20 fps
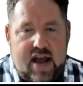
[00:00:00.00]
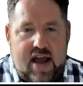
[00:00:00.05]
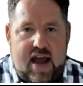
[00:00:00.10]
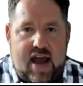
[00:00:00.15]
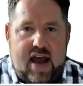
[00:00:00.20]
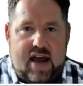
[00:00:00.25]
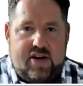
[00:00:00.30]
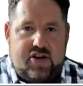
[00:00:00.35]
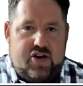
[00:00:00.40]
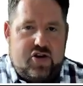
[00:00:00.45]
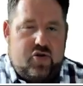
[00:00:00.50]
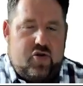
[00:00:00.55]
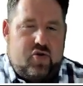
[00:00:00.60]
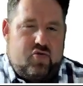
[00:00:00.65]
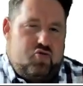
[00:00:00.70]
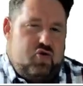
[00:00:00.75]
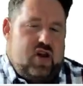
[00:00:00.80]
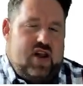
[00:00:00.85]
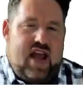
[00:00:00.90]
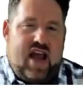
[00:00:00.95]
and you
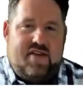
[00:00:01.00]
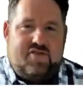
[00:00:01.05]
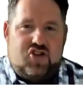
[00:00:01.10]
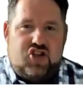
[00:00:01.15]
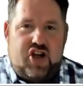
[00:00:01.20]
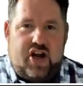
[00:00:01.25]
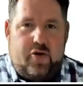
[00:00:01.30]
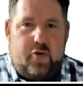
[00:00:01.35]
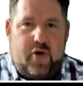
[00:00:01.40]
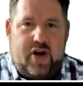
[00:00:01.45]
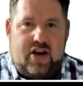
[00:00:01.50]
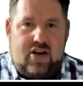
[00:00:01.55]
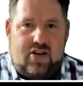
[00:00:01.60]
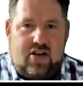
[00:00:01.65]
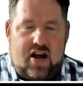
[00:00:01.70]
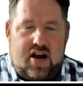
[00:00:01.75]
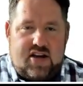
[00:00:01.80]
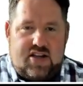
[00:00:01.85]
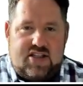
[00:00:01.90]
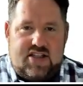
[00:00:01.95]
really have generated a
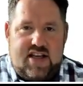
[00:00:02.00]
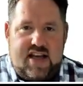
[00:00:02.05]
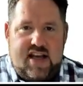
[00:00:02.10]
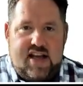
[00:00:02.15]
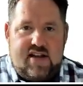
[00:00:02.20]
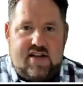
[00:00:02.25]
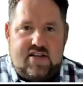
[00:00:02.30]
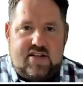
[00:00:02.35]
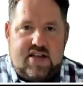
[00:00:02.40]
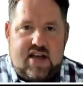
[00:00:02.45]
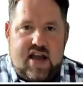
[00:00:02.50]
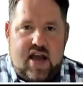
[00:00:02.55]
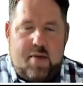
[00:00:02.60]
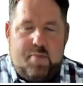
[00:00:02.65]
lot of sales,